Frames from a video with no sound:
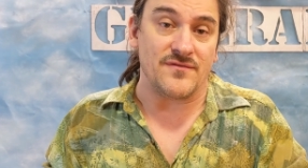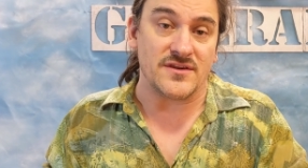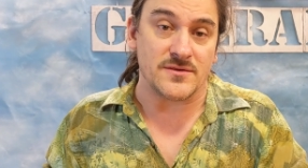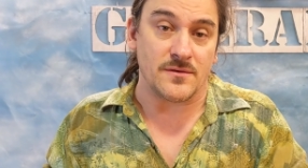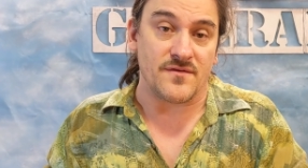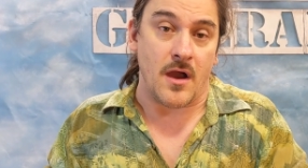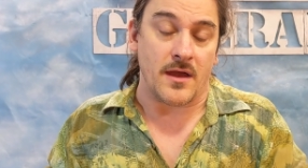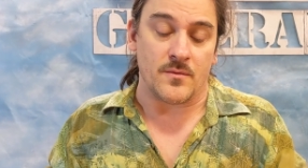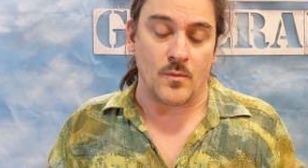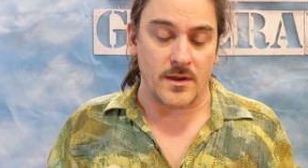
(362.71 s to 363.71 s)
even to have
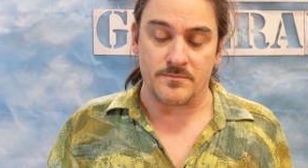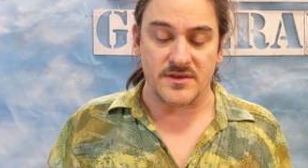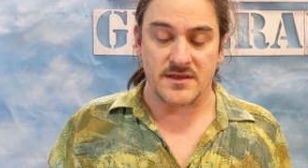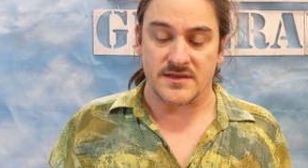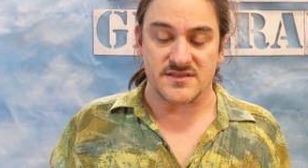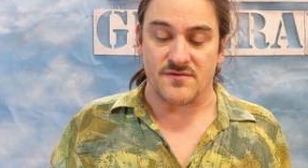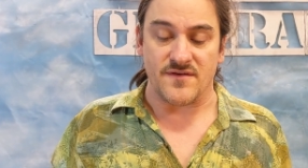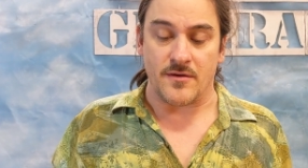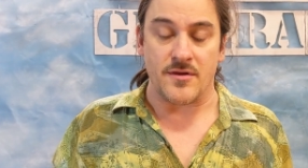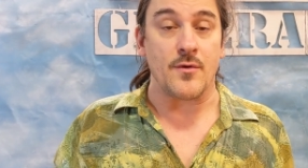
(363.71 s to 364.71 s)
gotten one because they're
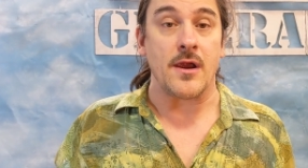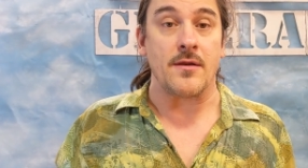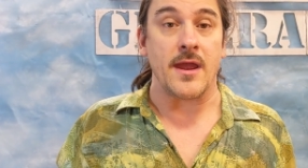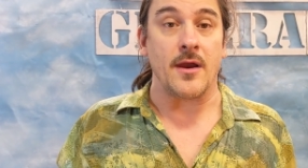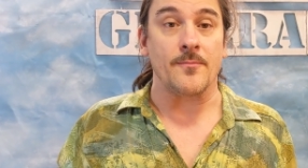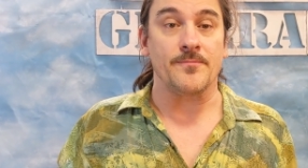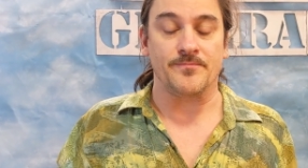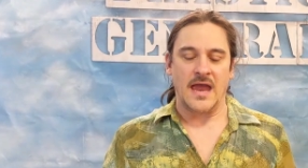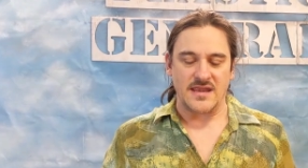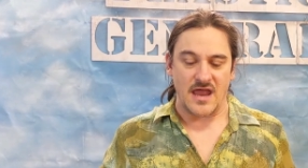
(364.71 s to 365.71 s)
very rare now.
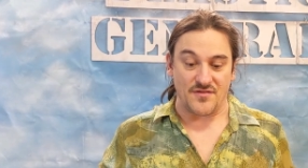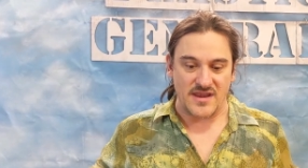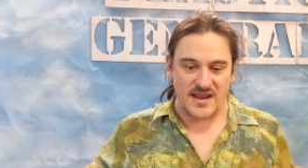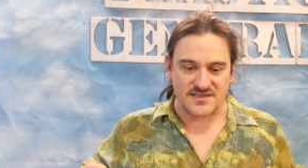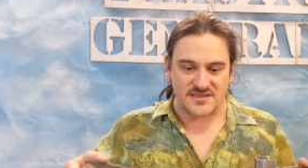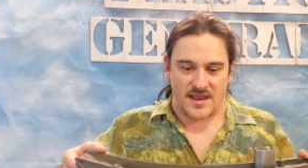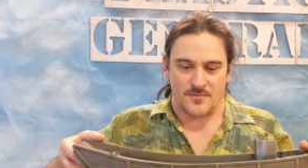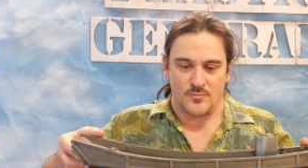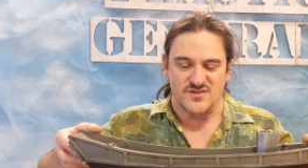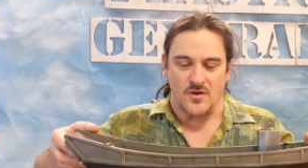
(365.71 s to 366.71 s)
Now the next
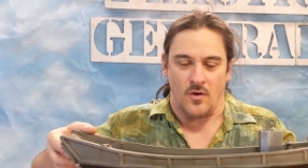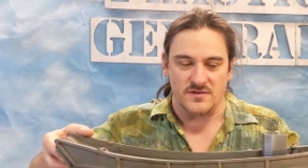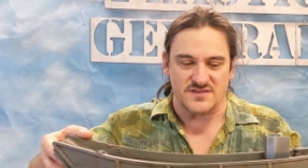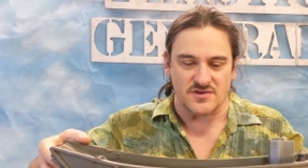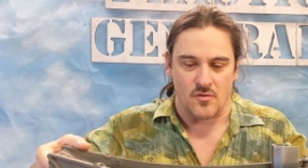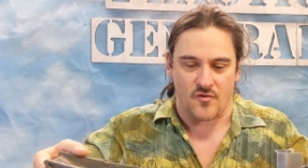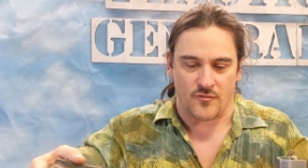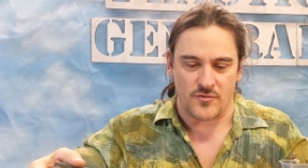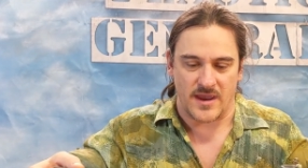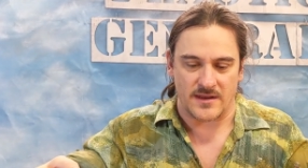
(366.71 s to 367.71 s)
item was also
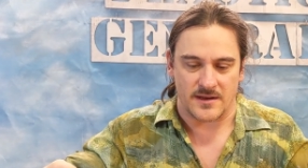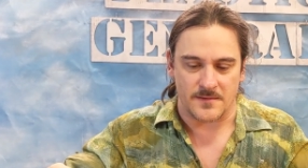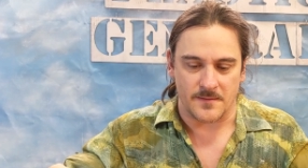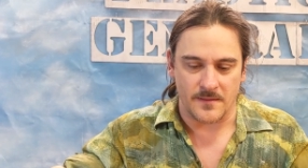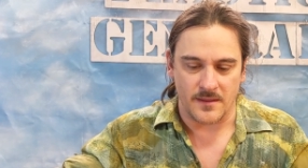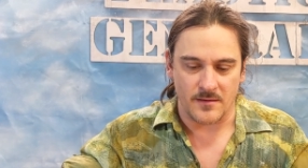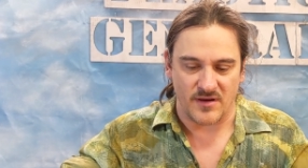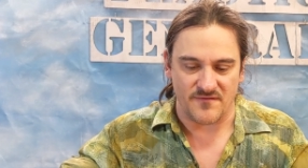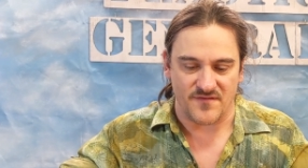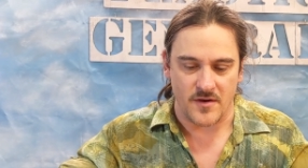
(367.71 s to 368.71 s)
created
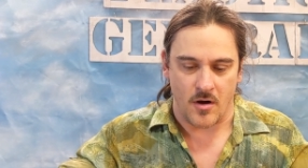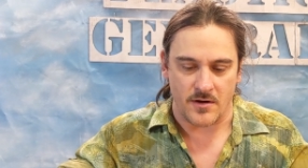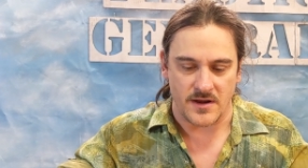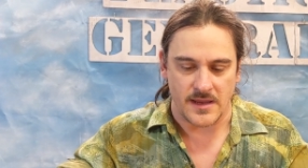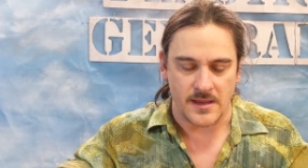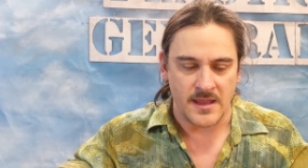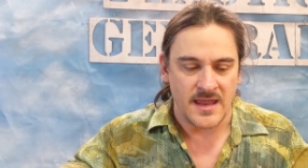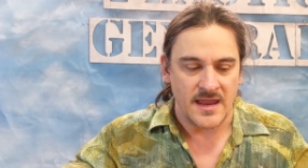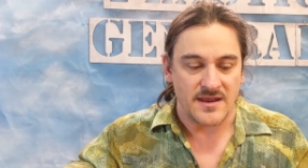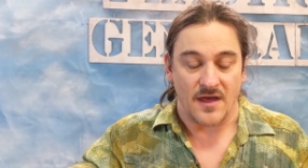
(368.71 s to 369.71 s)
by Figarti.
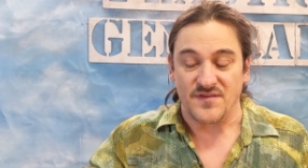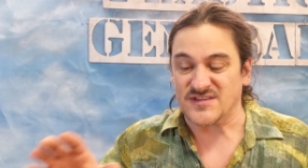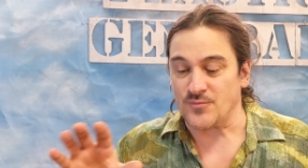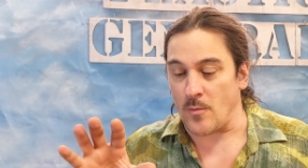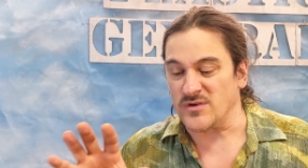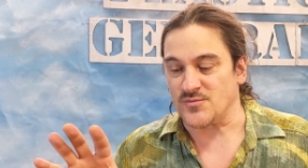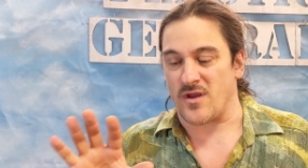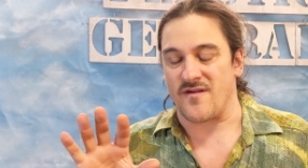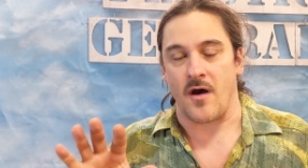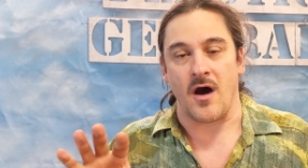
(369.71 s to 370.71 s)
Now this one was
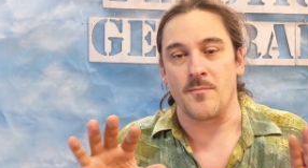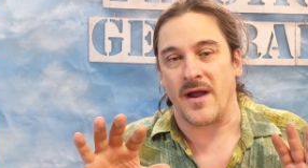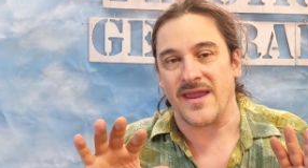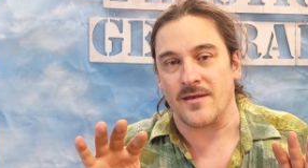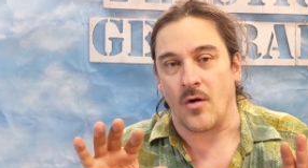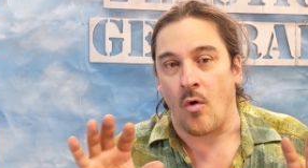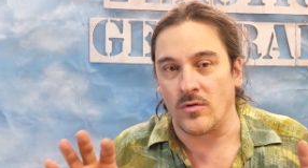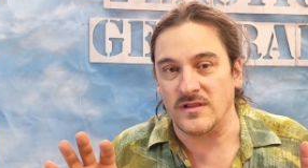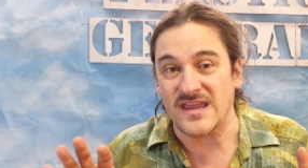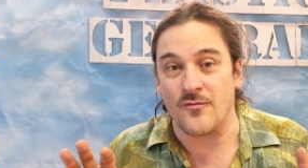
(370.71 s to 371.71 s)
one on my
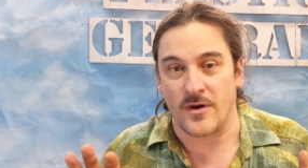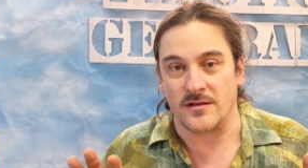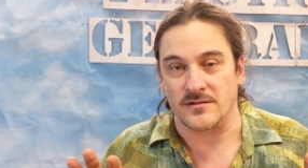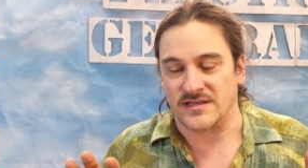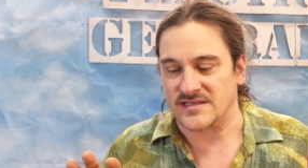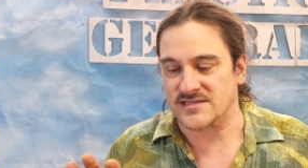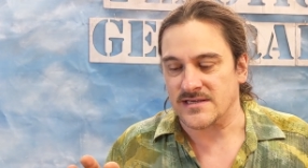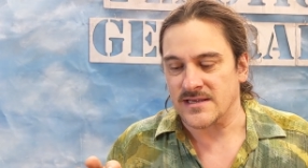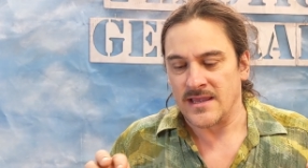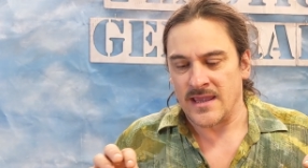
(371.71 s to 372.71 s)
holy grail list,